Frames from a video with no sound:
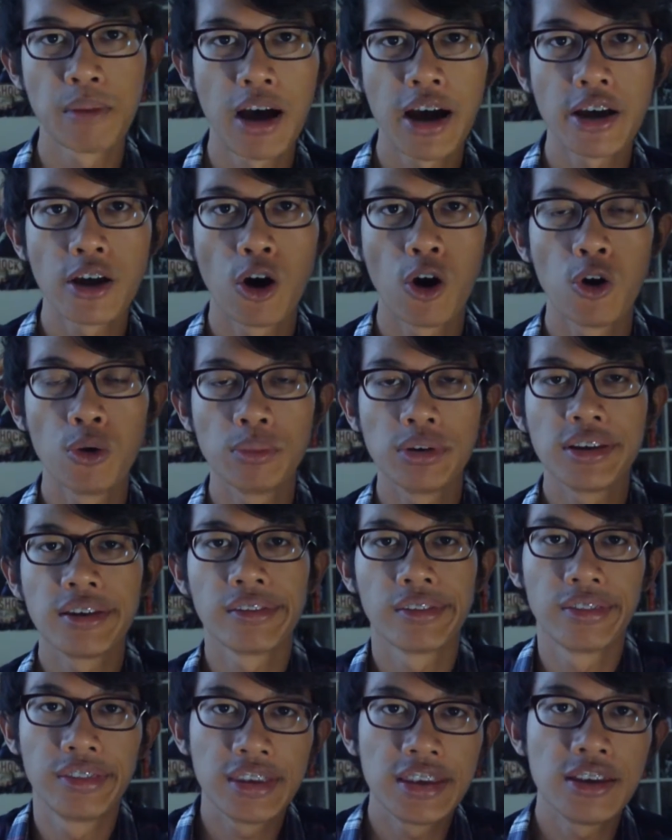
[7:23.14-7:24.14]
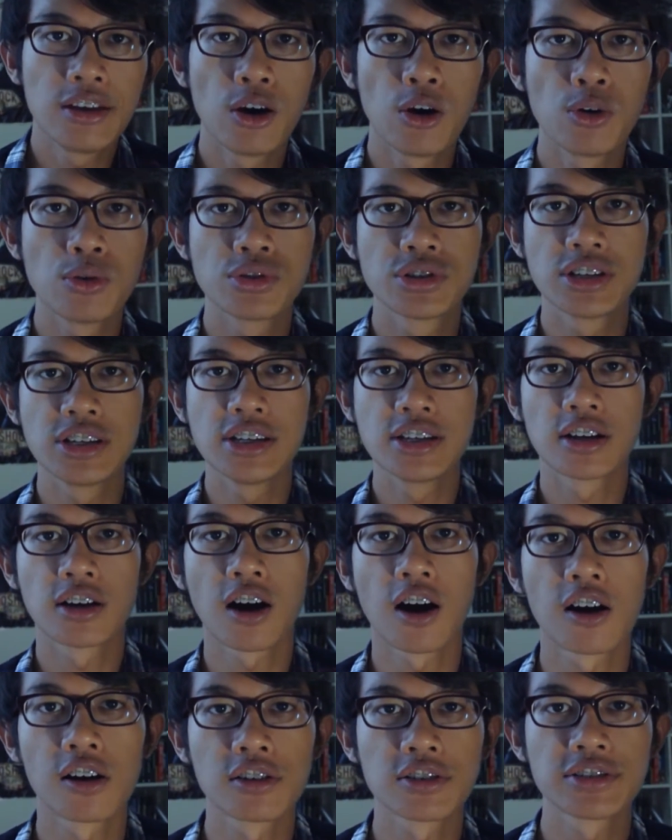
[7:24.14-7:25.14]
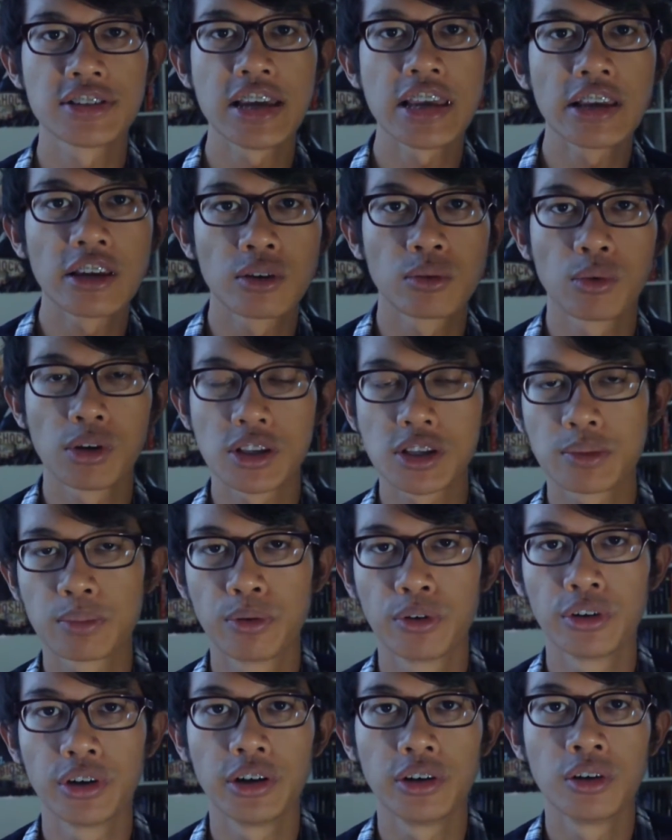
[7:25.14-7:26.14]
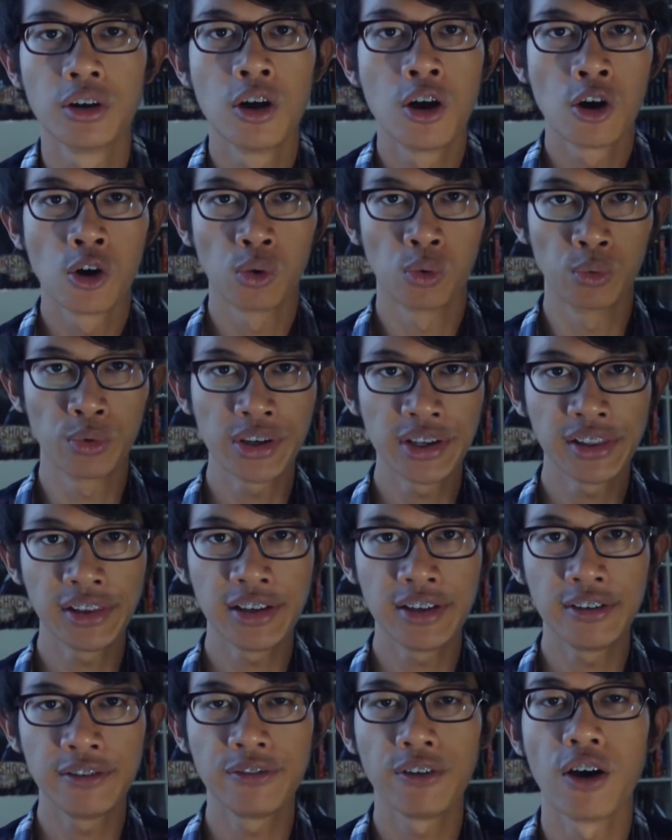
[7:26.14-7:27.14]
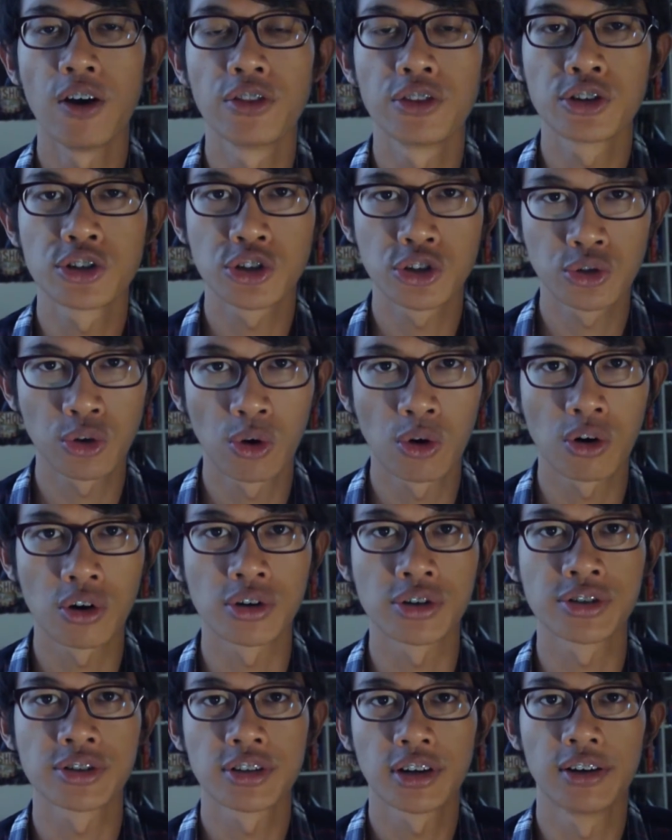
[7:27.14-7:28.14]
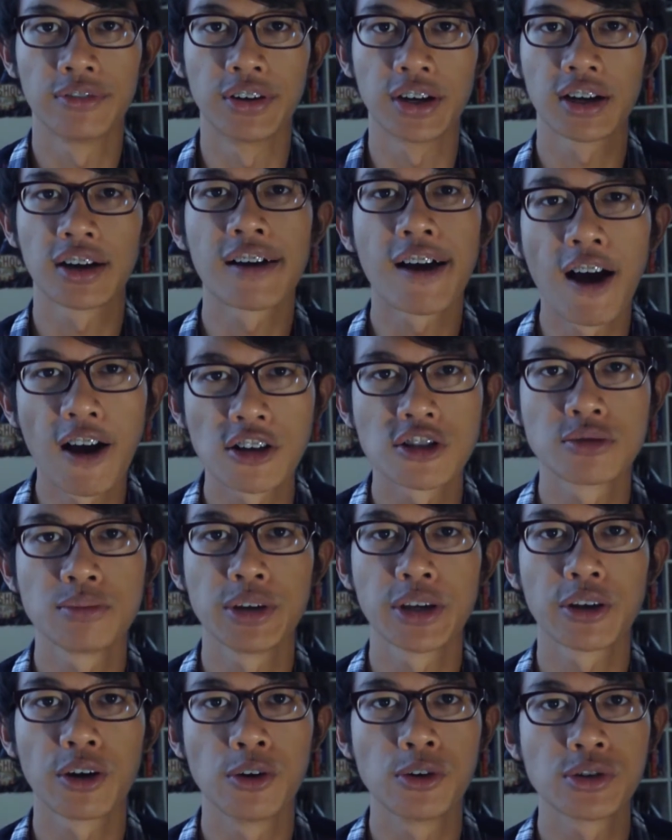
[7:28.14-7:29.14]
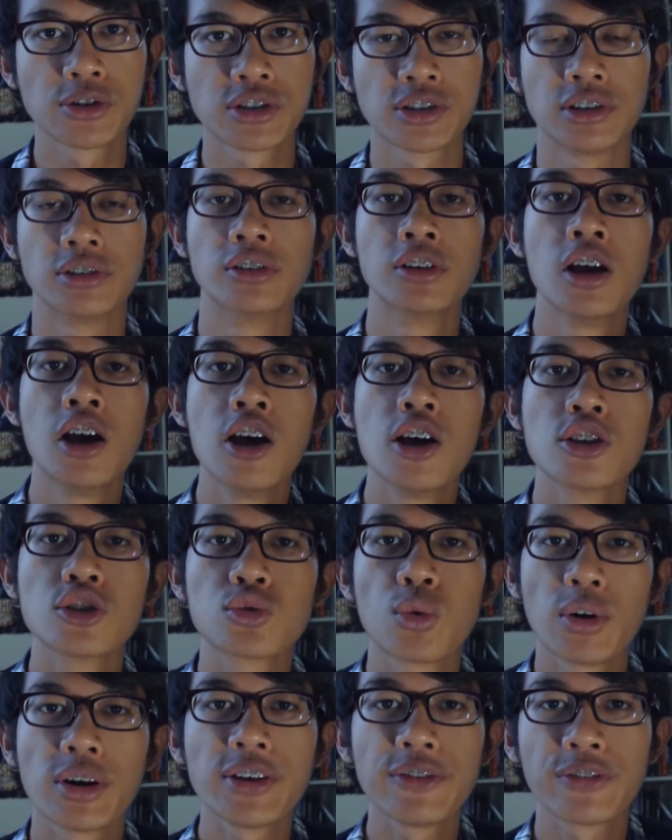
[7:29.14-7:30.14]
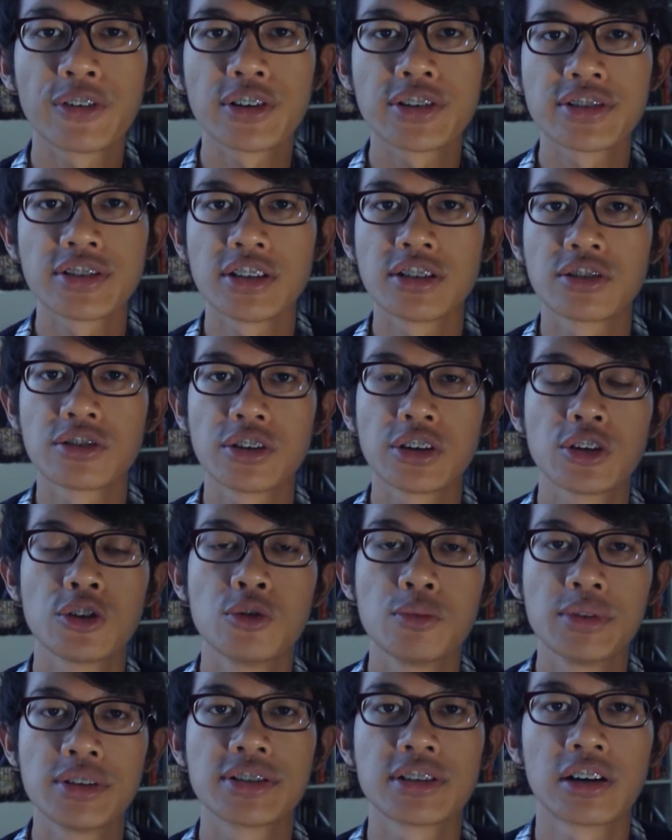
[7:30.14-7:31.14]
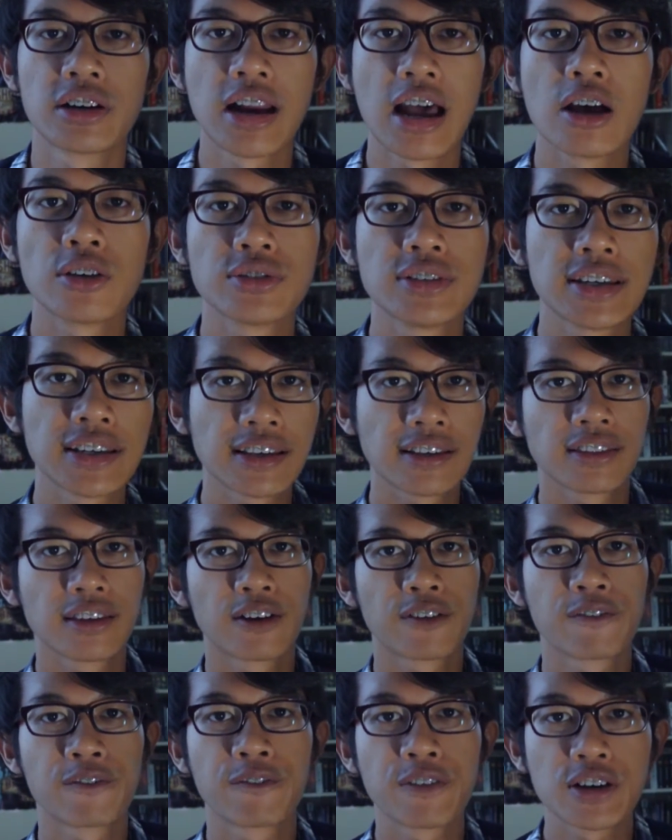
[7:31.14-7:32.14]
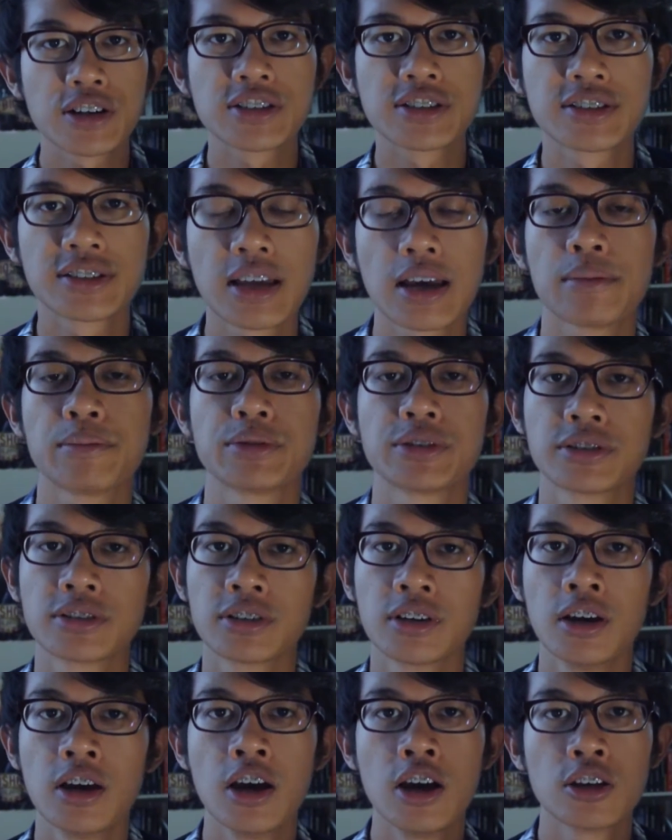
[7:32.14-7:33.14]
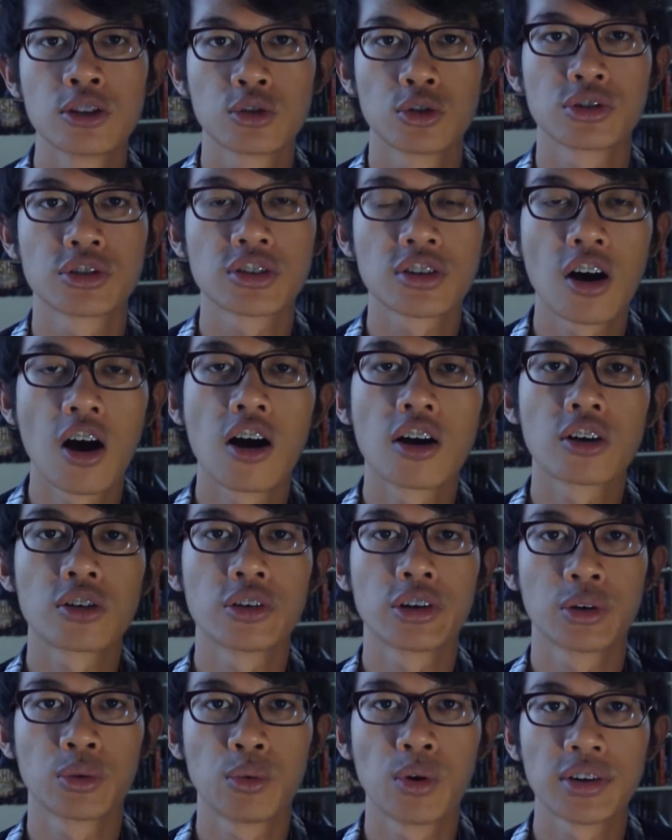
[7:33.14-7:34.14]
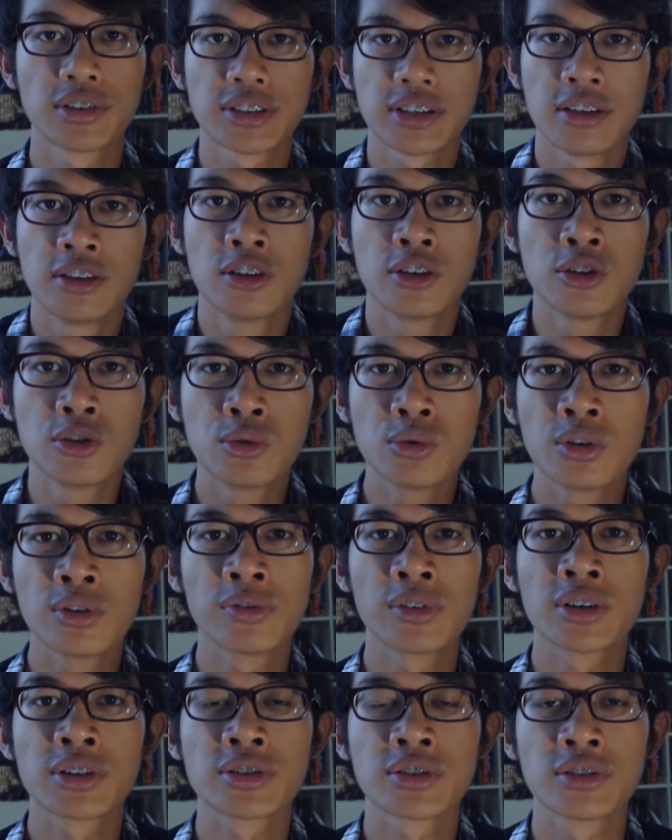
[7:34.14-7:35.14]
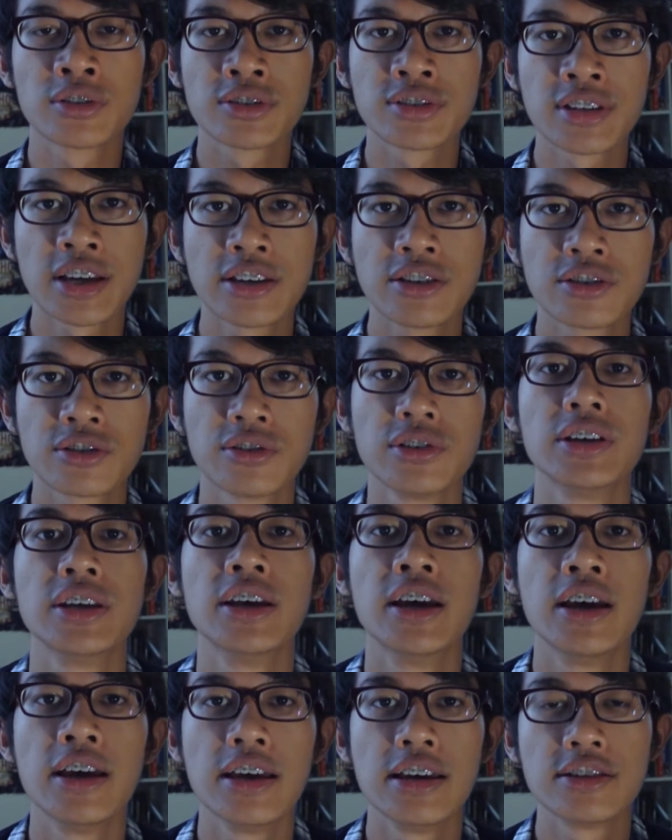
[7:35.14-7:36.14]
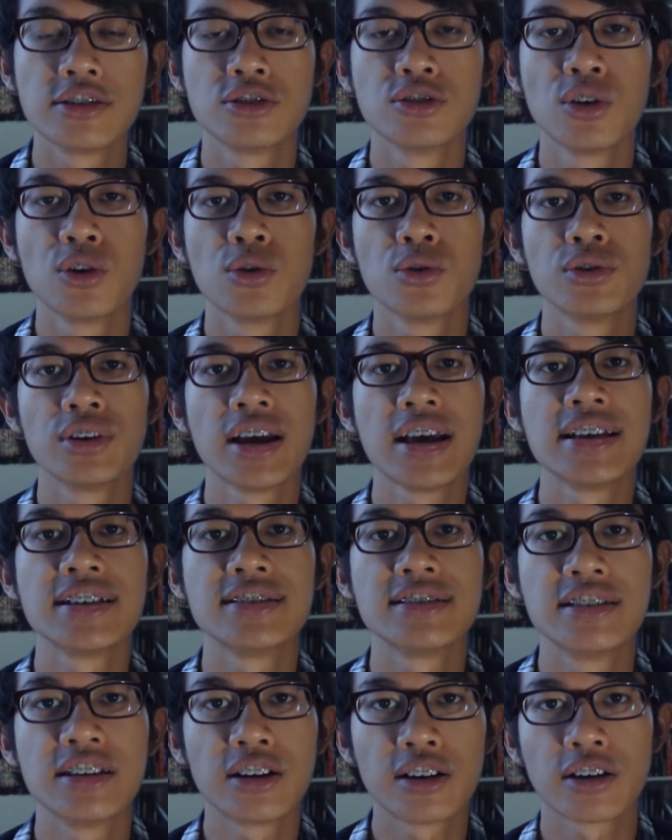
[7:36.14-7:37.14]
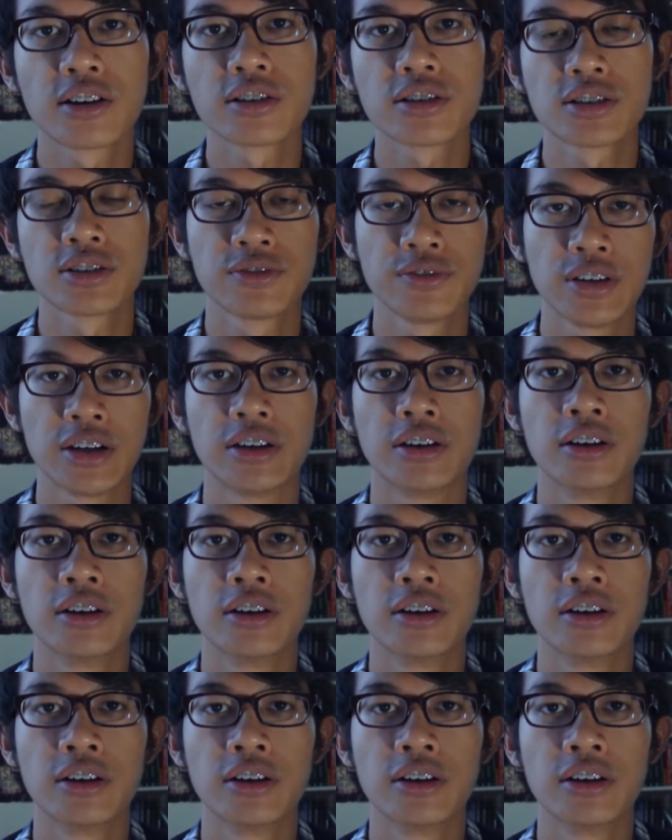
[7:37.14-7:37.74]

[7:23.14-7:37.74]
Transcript: my homie, the OG Carl Sagan once put it, we live on the shores of a cosmic ocean. 21st century humans are now taking their first steps towards conquering what in the universal century is known as the Earth sphere,